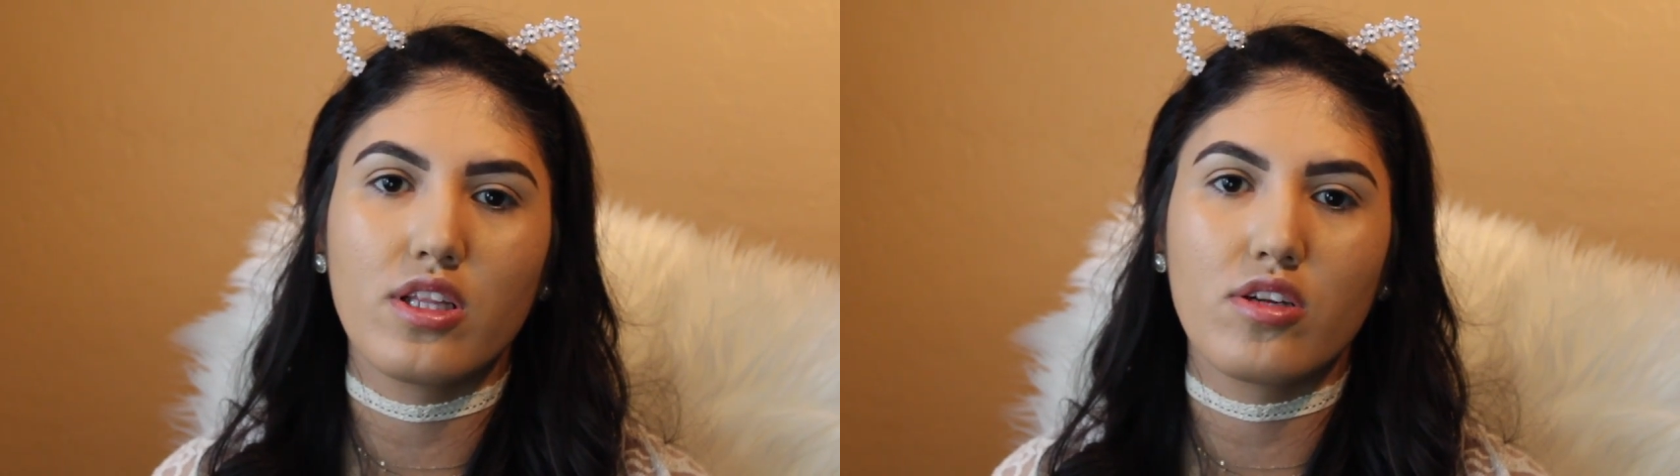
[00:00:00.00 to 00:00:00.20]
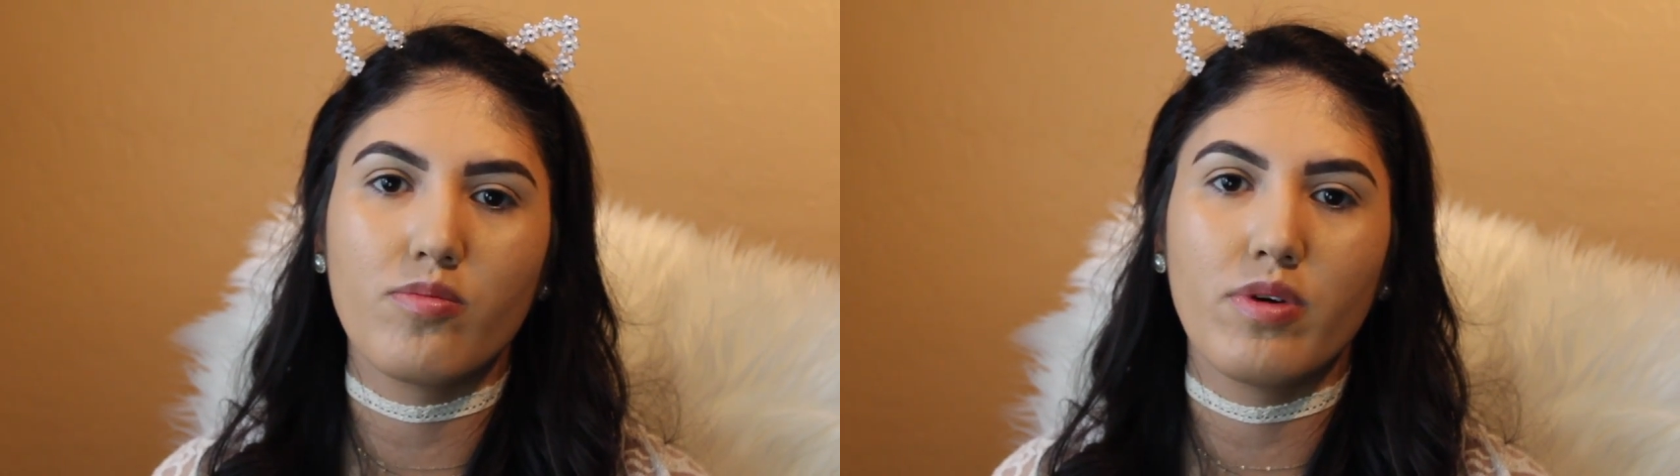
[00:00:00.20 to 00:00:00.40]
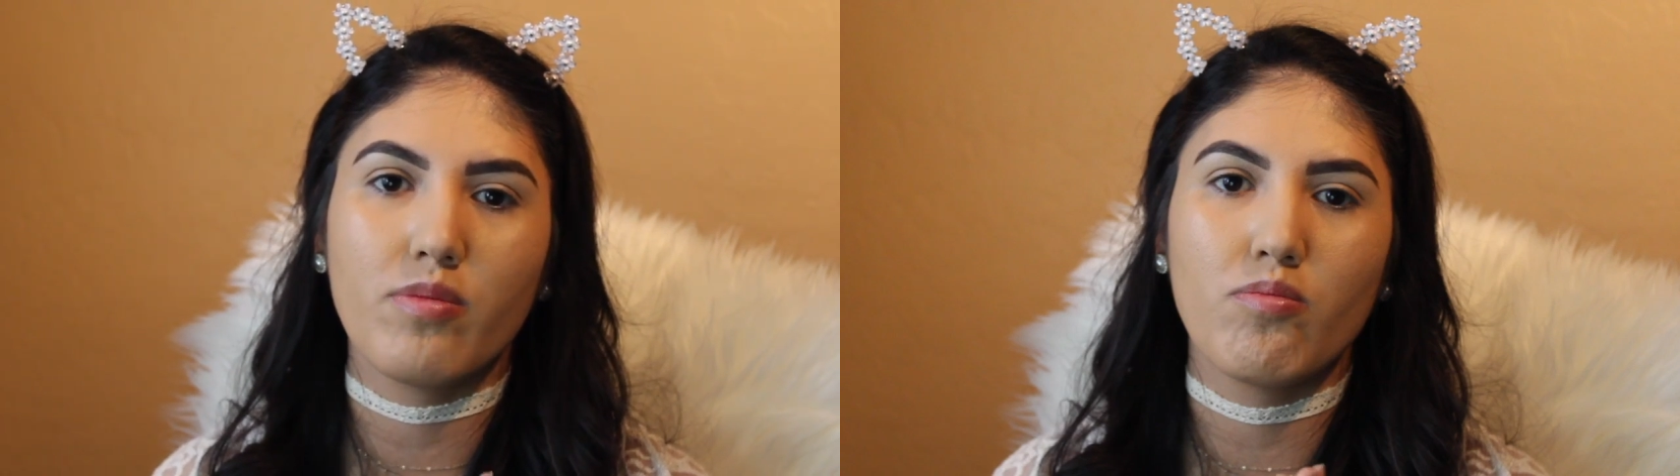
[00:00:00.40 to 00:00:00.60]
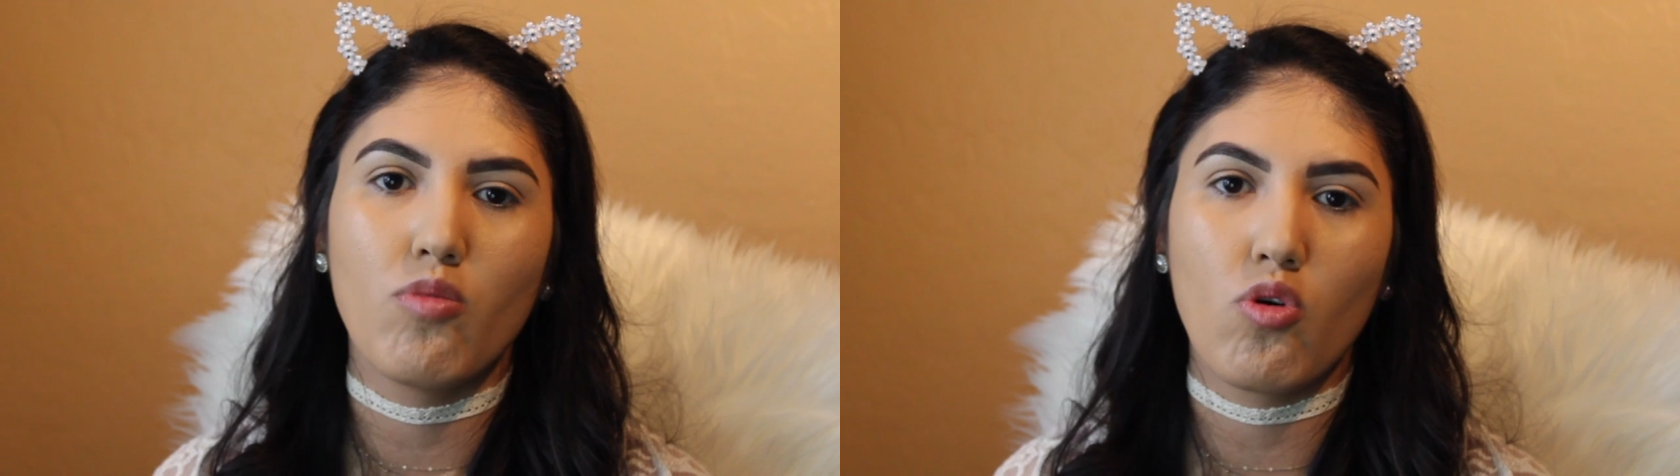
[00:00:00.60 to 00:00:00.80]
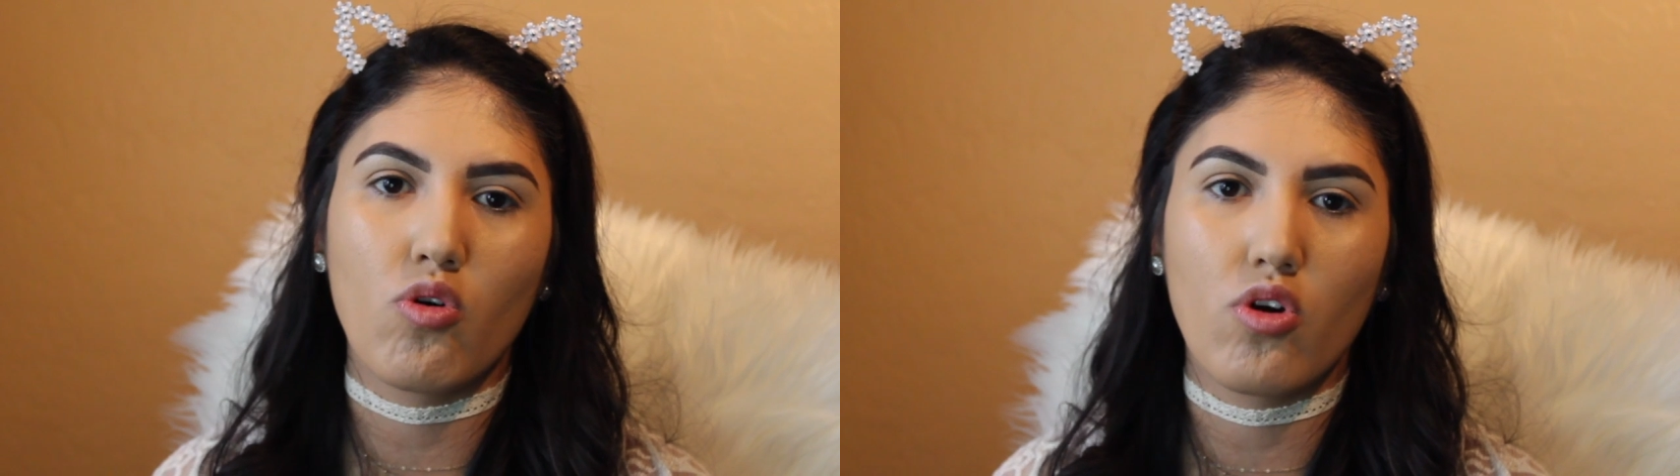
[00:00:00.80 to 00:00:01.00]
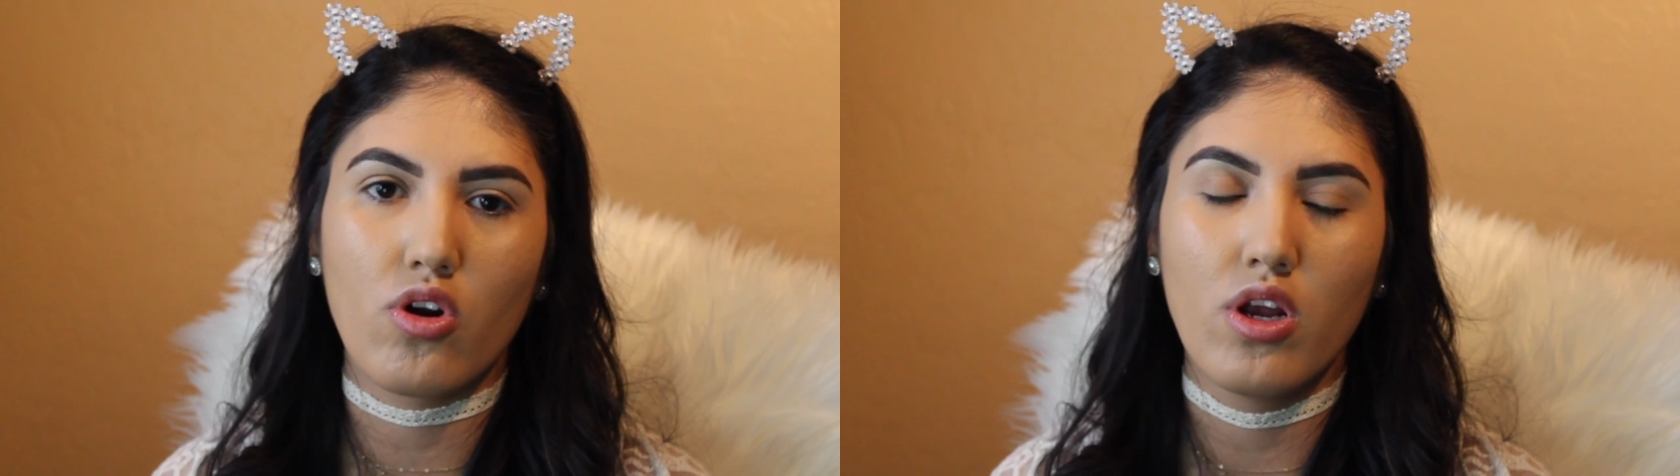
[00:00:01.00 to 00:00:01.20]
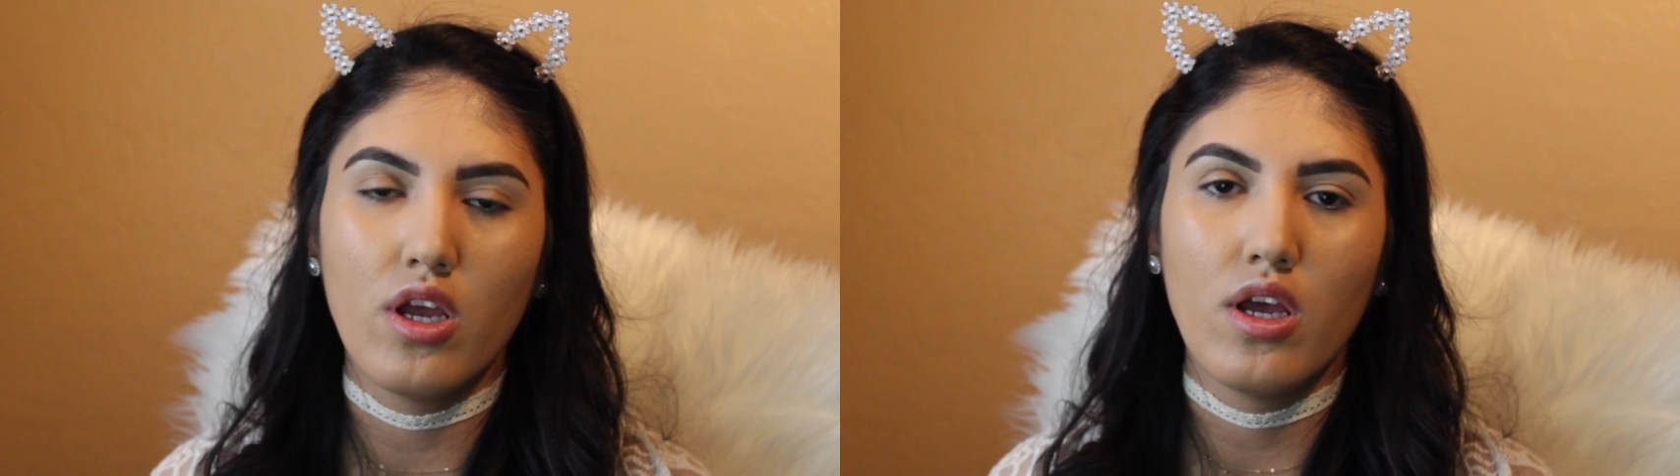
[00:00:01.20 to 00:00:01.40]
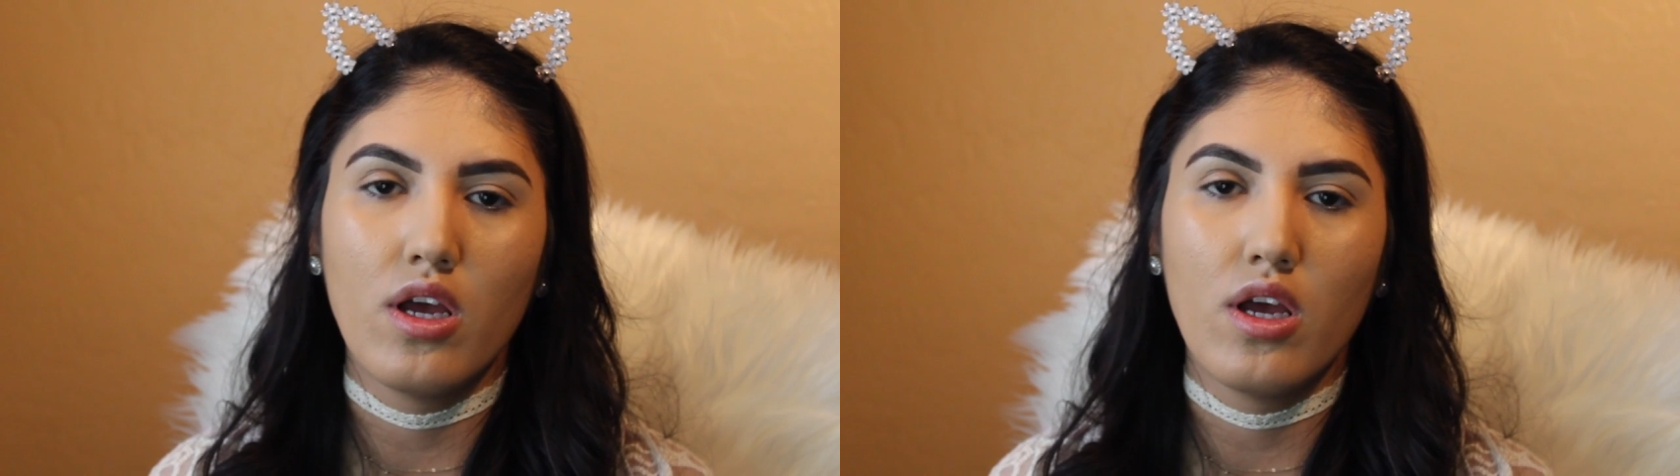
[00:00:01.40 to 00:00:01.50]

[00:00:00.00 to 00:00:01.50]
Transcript: little bit more